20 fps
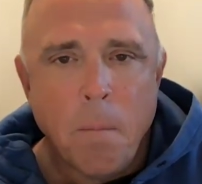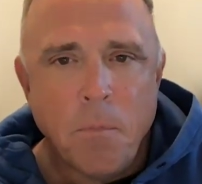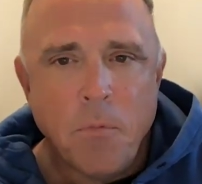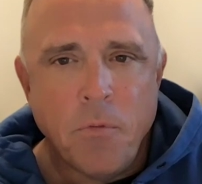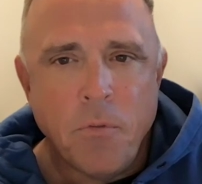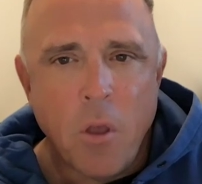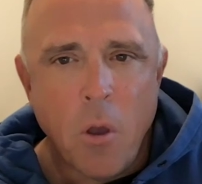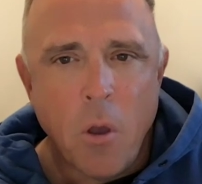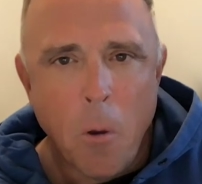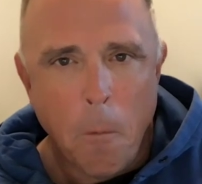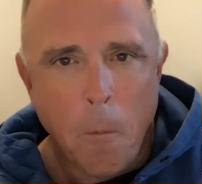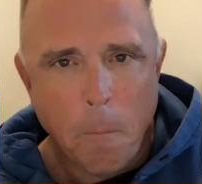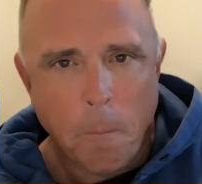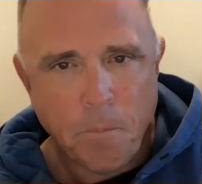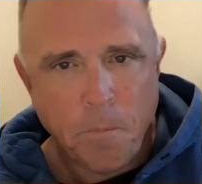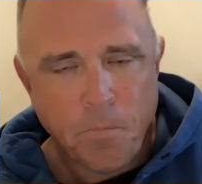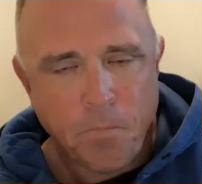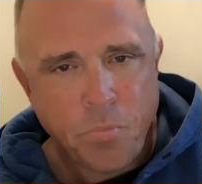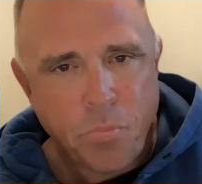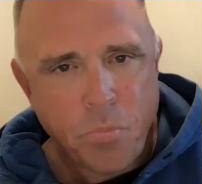
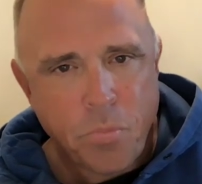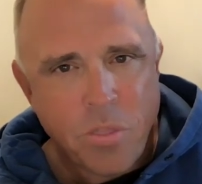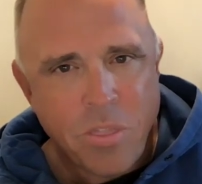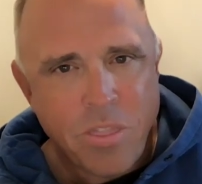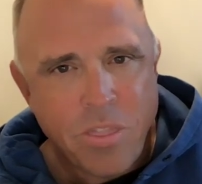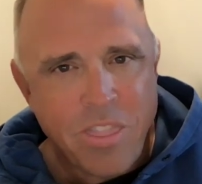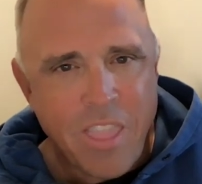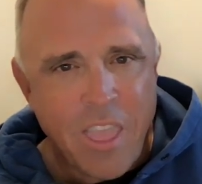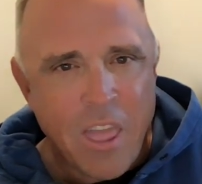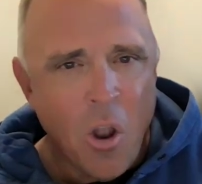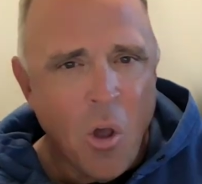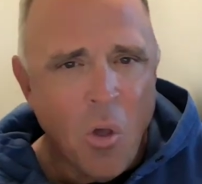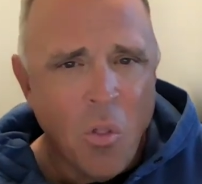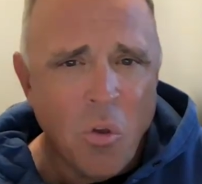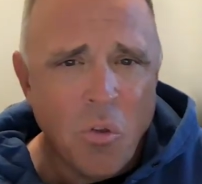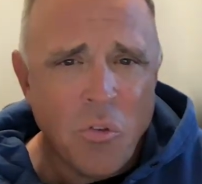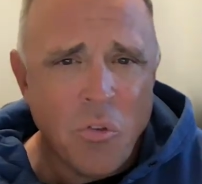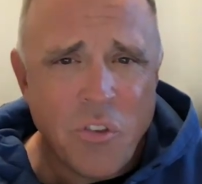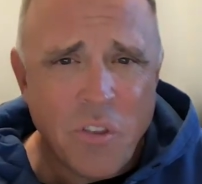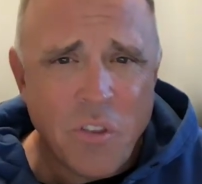So and
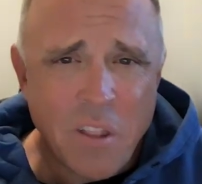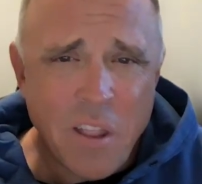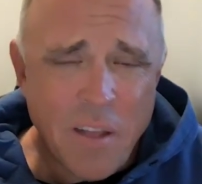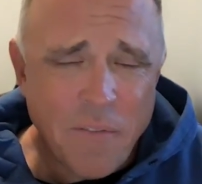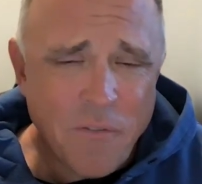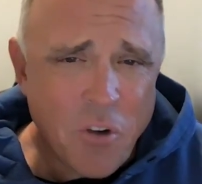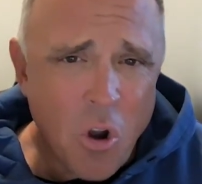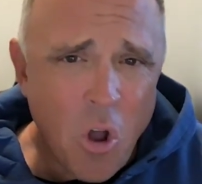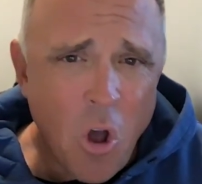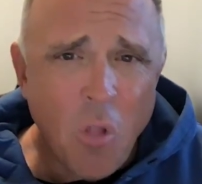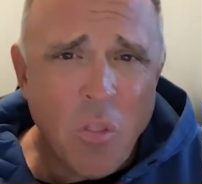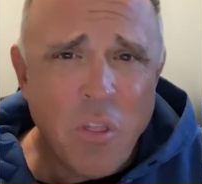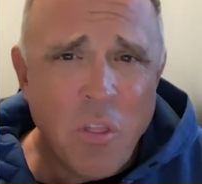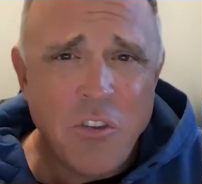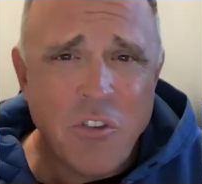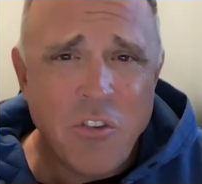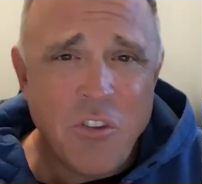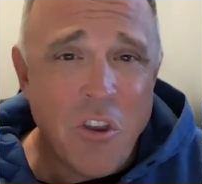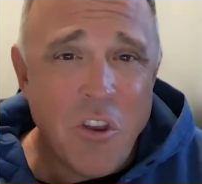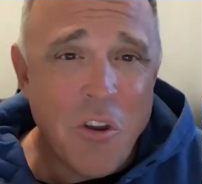after all
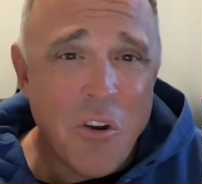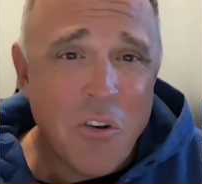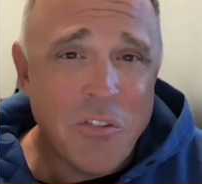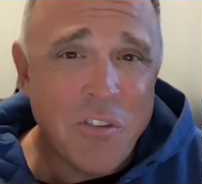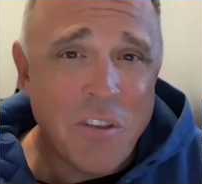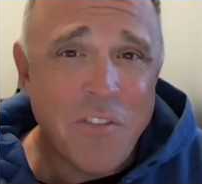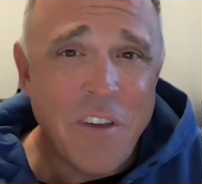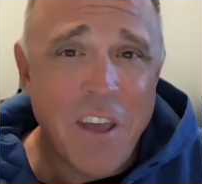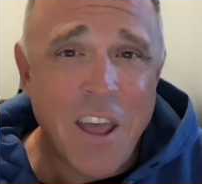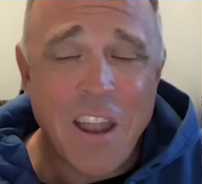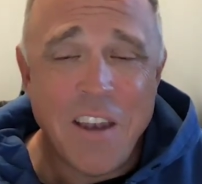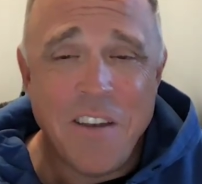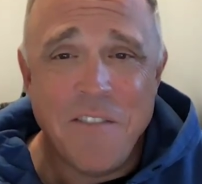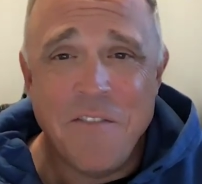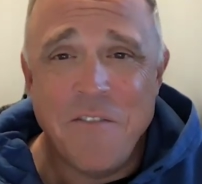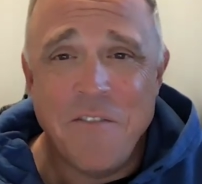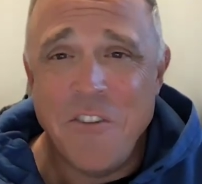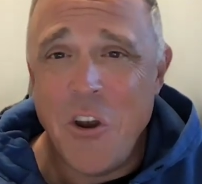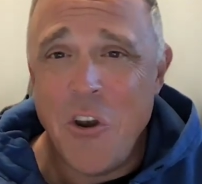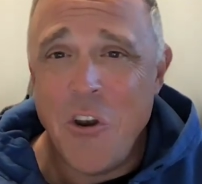these years, I've
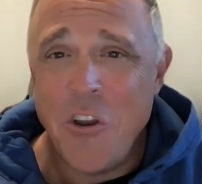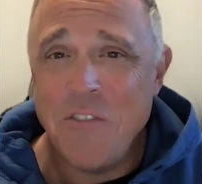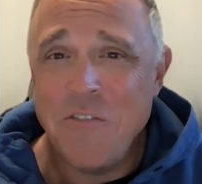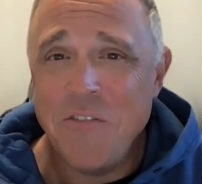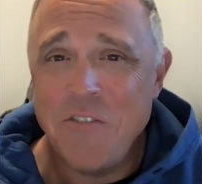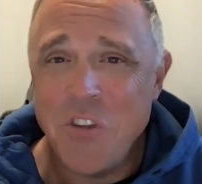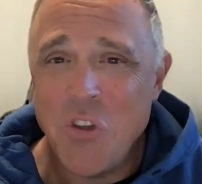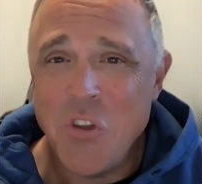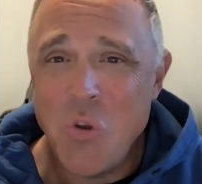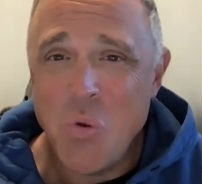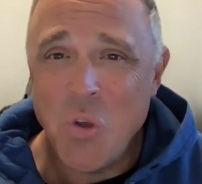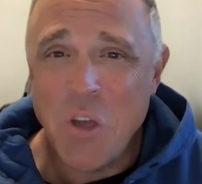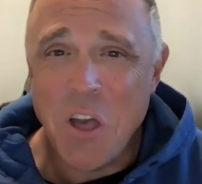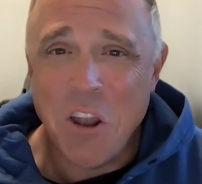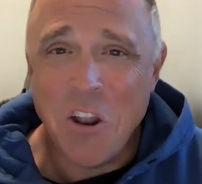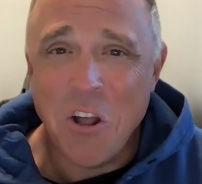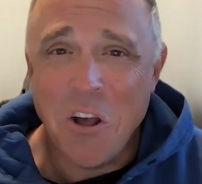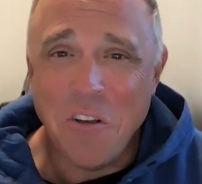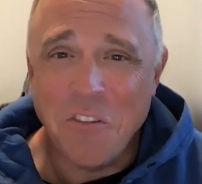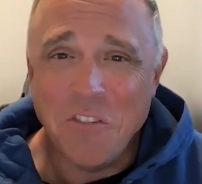had very few
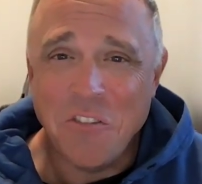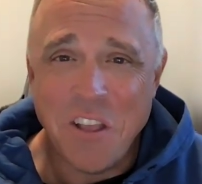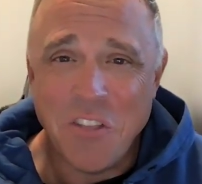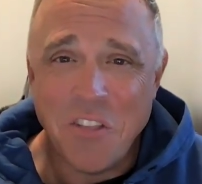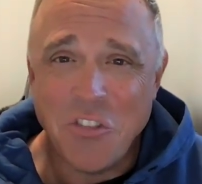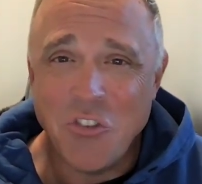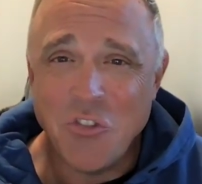cutoffs at